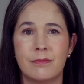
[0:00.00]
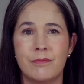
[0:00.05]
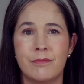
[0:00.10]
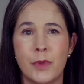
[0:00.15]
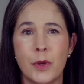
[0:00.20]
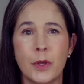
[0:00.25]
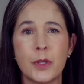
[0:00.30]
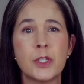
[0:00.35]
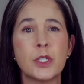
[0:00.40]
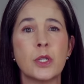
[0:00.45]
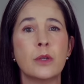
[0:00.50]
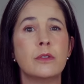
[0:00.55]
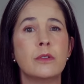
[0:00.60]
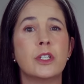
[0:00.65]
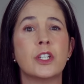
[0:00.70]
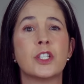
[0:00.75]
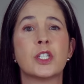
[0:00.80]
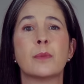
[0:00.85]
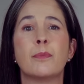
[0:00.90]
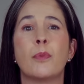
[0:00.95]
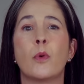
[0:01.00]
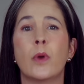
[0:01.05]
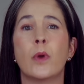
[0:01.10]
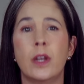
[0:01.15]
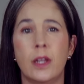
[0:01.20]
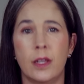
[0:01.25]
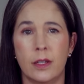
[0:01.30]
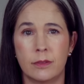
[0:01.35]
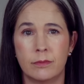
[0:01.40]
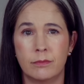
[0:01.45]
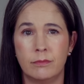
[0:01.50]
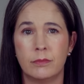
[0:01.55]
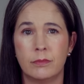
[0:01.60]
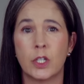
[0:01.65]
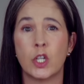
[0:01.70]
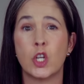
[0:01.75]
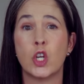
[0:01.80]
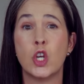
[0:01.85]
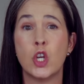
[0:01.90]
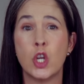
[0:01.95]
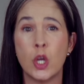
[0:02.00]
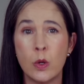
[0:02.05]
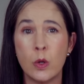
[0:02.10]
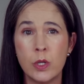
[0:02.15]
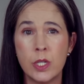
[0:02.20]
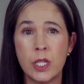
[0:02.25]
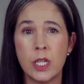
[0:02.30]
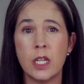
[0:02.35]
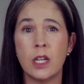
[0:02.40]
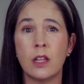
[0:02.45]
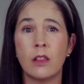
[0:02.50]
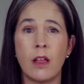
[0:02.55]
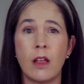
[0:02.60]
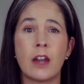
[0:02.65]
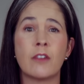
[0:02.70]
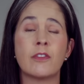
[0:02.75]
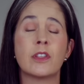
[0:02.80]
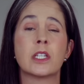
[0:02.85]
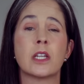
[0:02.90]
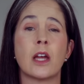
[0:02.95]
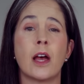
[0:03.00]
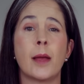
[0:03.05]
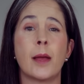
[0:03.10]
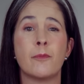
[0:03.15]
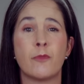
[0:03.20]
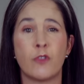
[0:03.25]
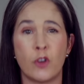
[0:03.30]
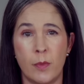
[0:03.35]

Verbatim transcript: Also disappointing. No T a lot of the time for